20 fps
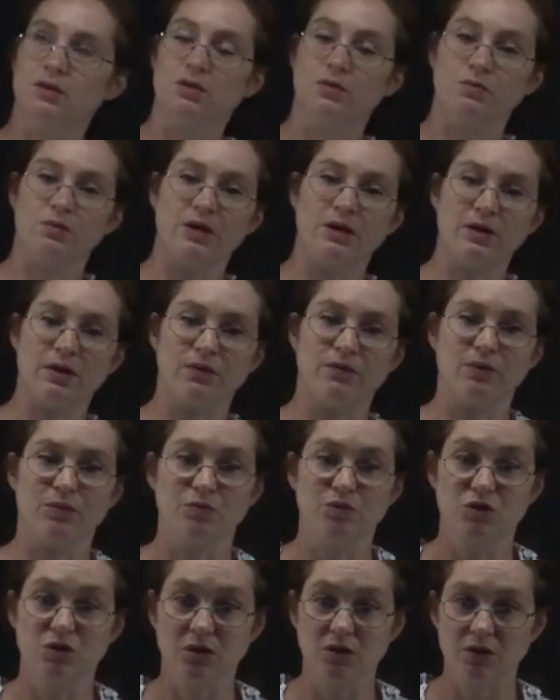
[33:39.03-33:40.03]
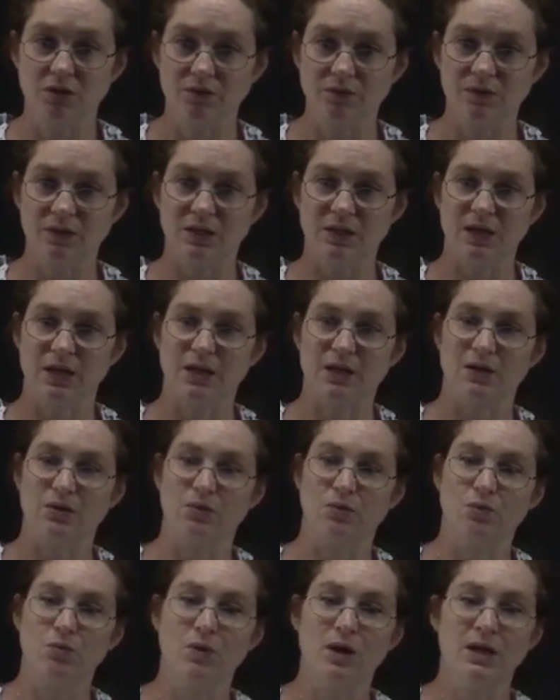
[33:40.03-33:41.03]
we have observed that
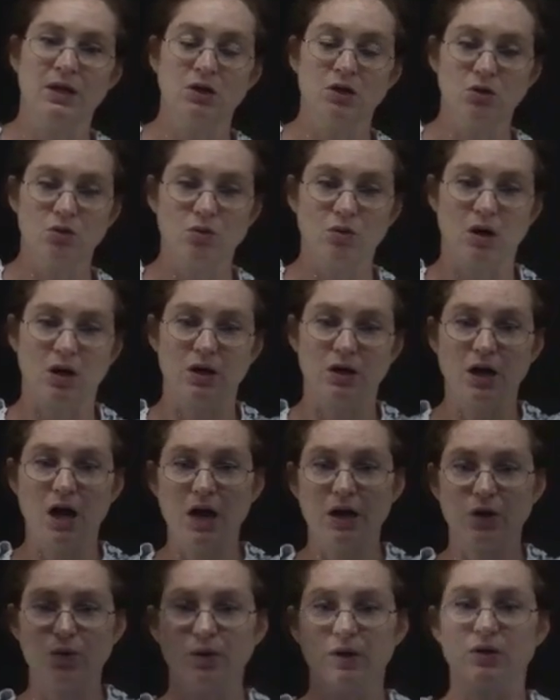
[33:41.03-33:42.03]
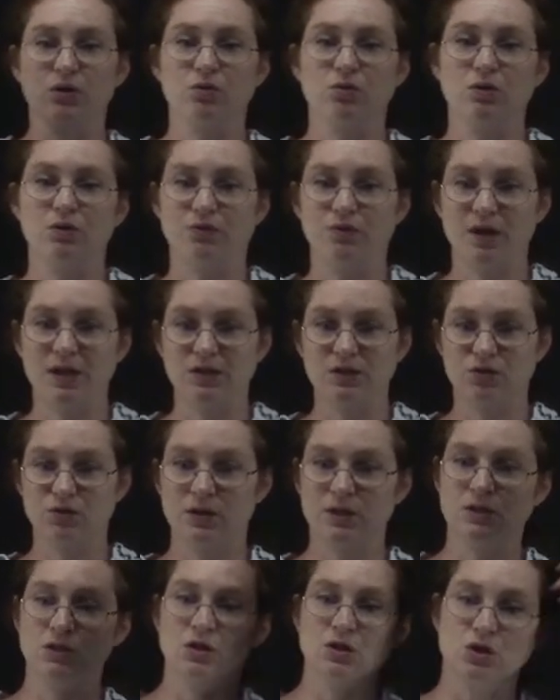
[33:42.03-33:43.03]
when you are not going through a phase
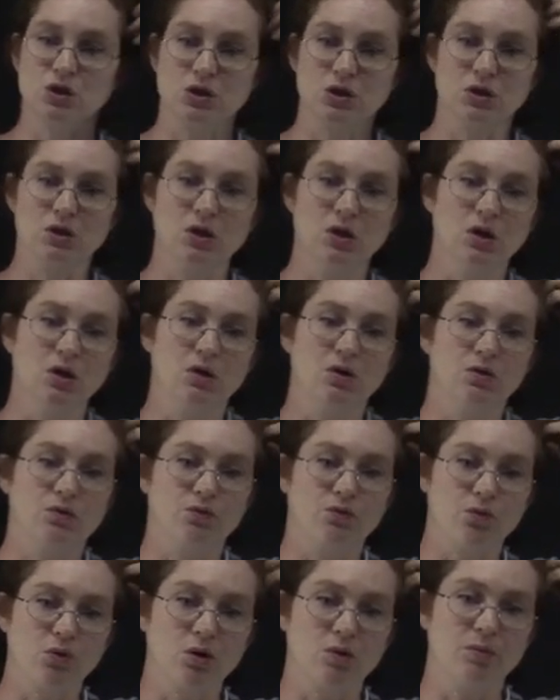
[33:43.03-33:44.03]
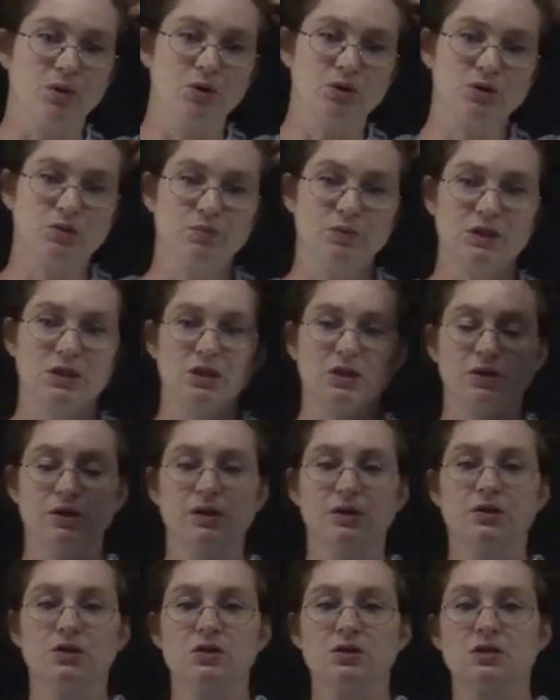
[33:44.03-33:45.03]
transition for most
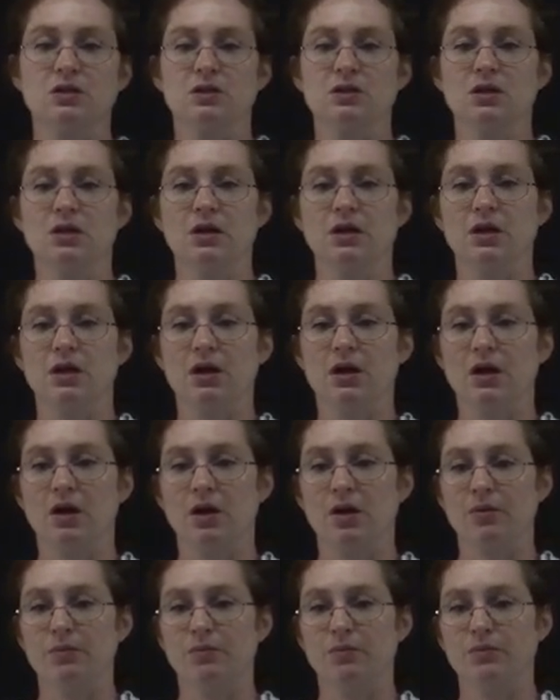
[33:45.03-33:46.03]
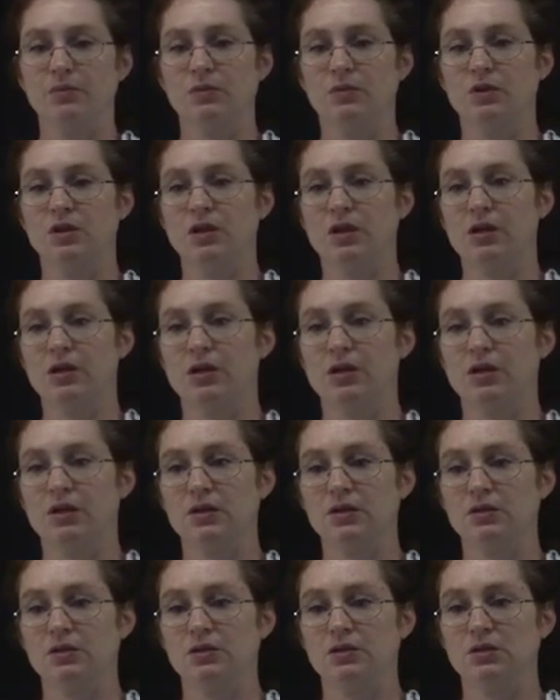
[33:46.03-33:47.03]
materials, the, um,
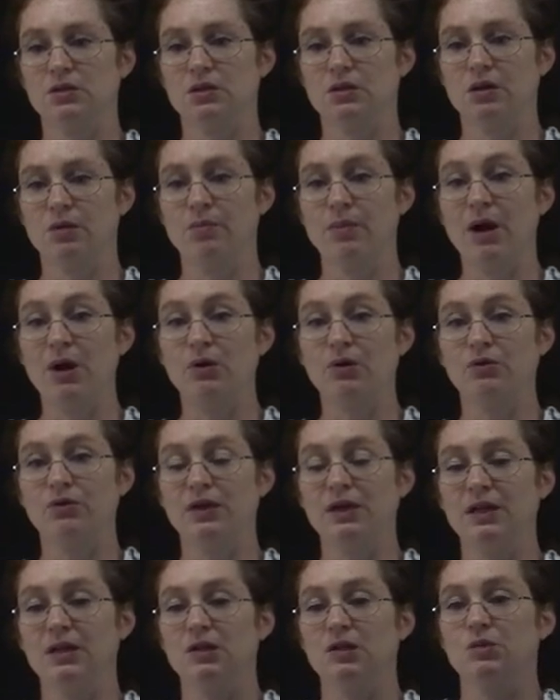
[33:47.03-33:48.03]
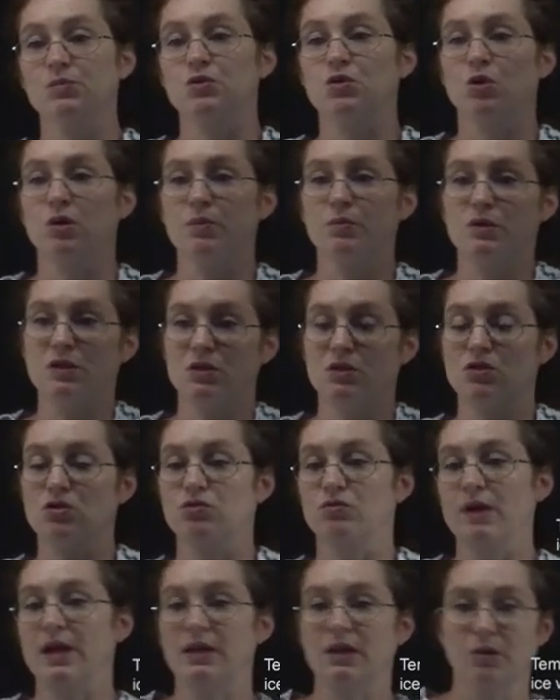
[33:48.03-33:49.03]
the amount of heat it absorbs is
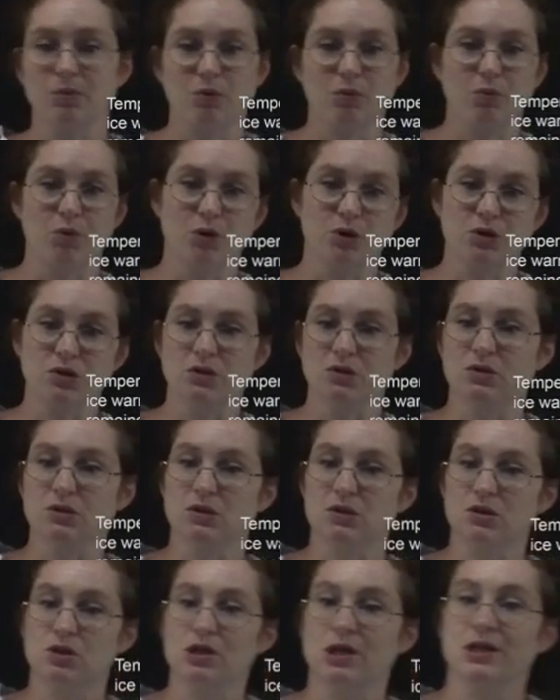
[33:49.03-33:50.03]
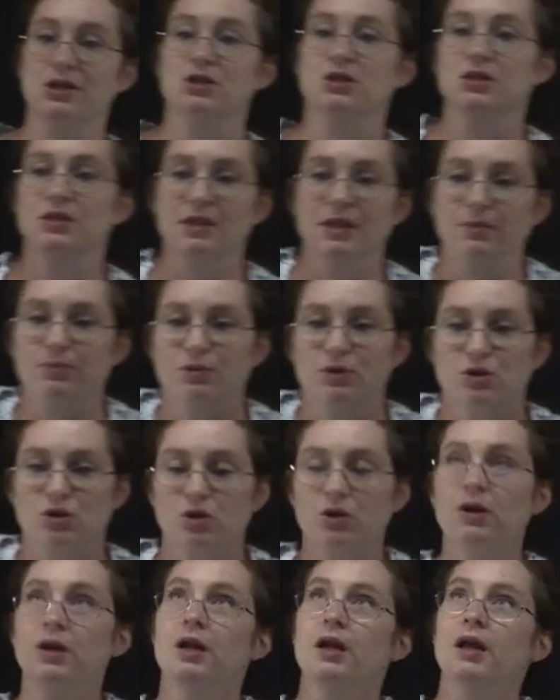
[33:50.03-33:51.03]
directly proportional to the change in temperature.
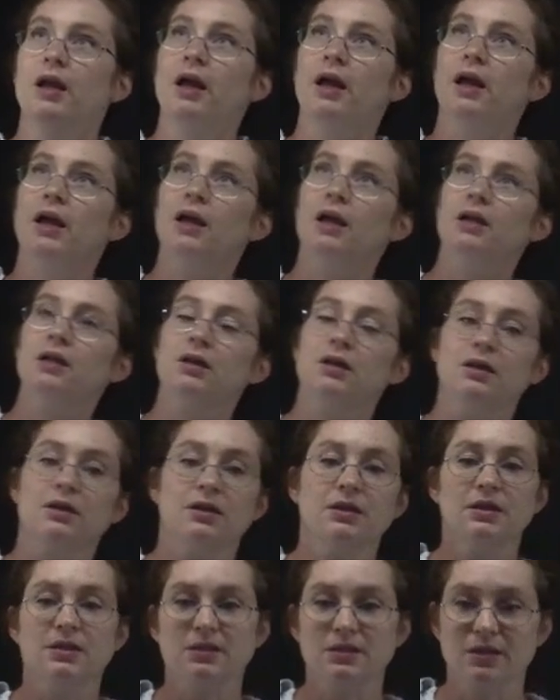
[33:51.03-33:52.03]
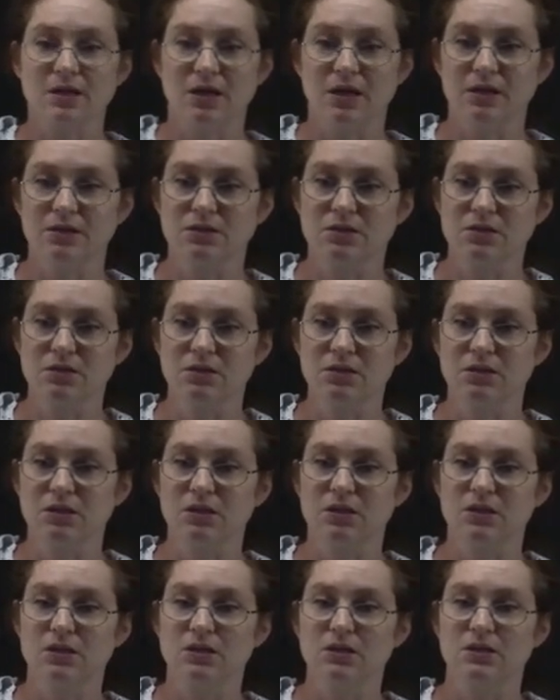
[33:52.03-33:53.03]
And this constant,
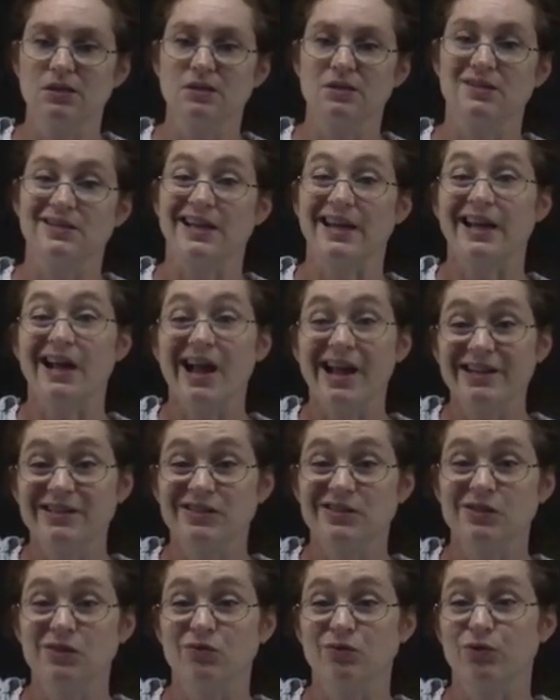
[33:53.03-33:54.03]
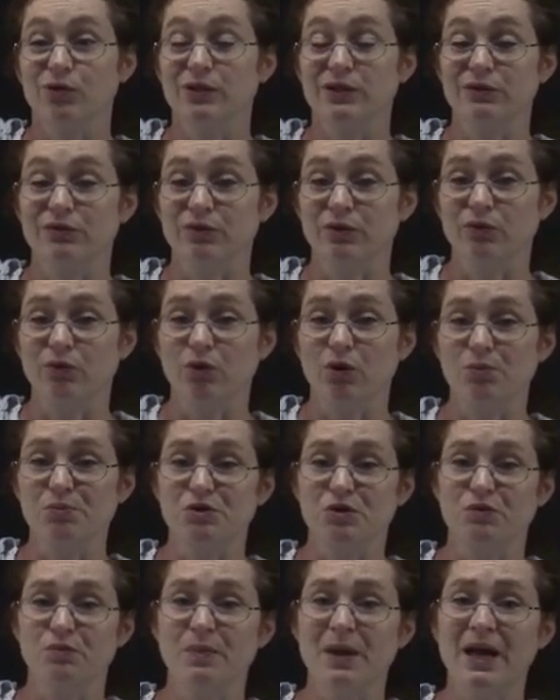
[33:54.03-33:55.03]
is, this is a constant for different forms
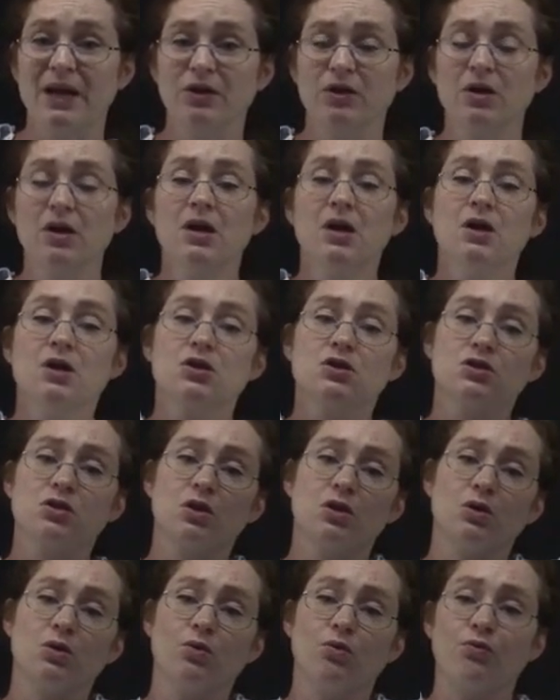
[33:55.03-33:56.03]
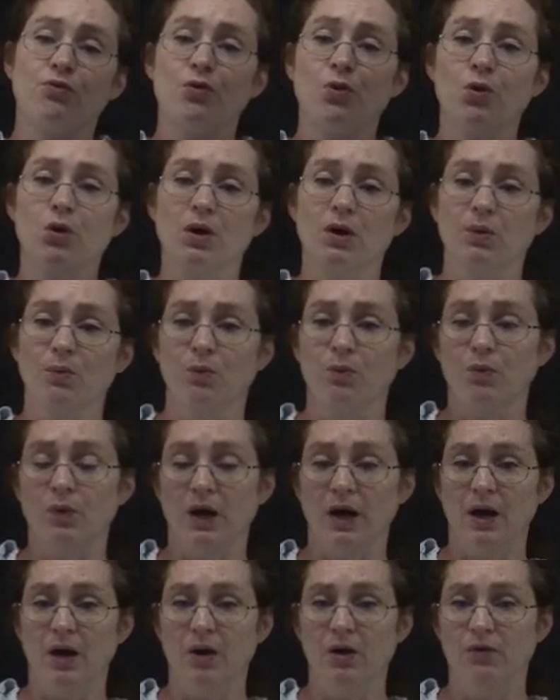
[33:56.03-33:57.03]
of matter. So for,
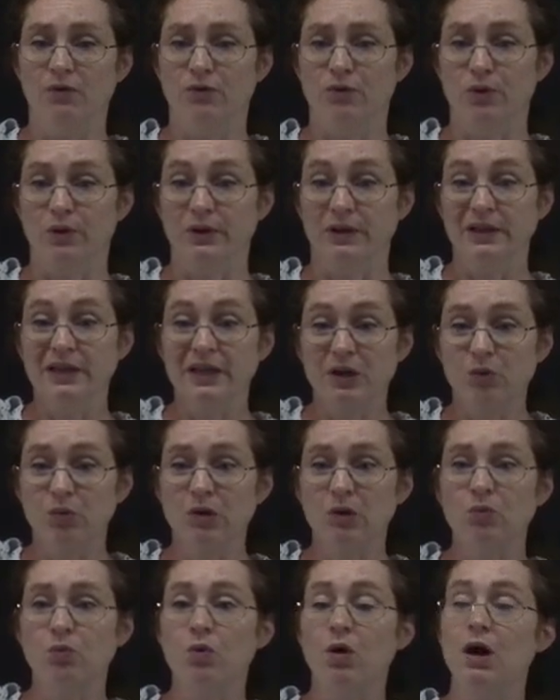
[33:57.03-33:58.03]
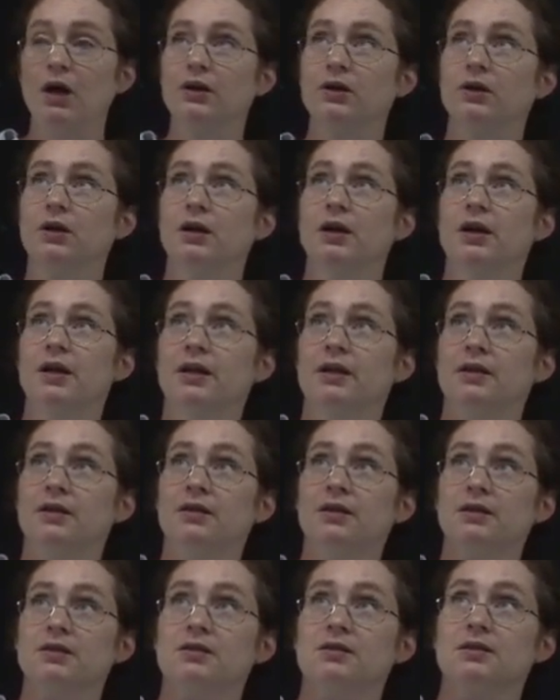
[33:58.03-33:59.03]
uh, for liquid water,
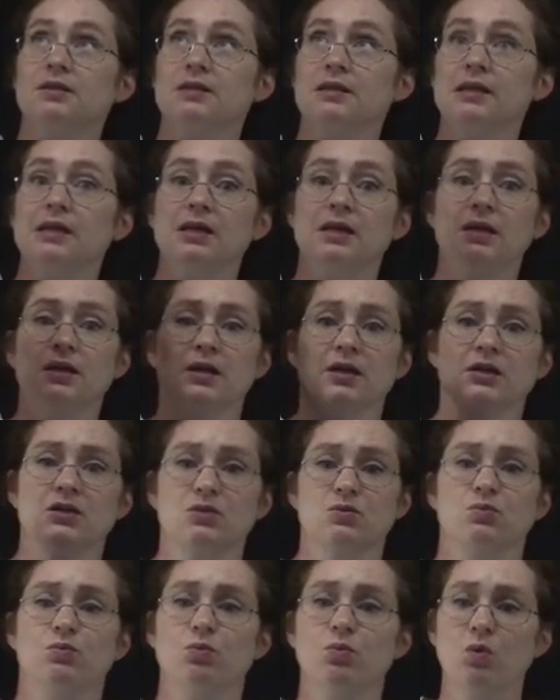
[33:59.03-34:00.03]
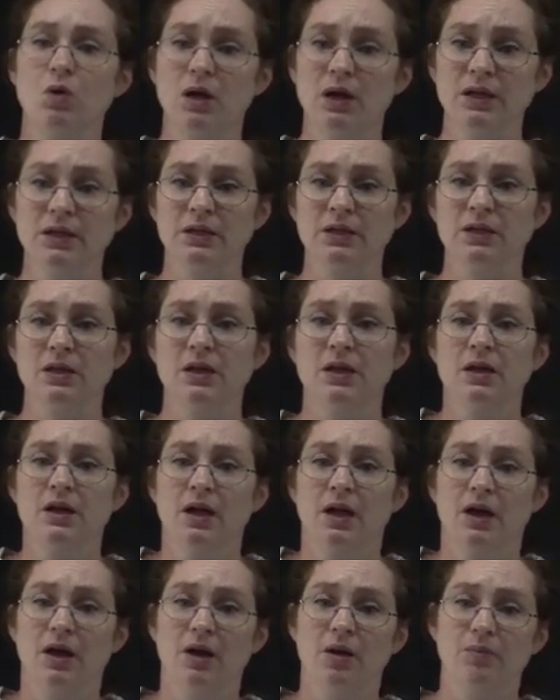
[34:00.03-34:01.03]
this C is one
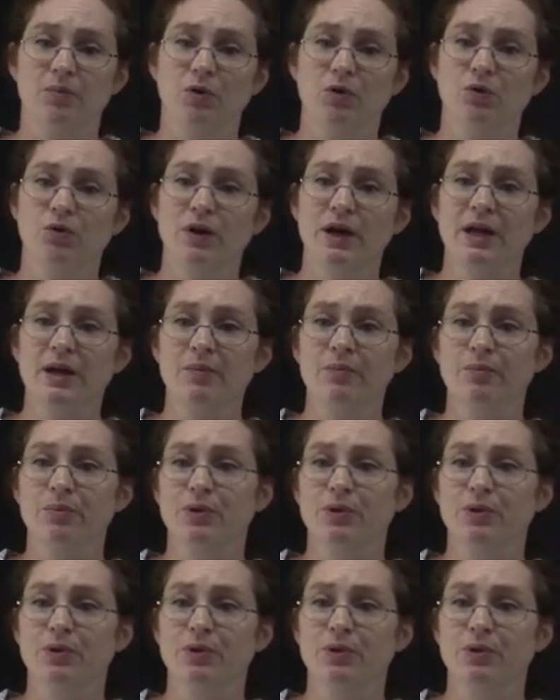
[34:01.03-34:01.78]
um, gram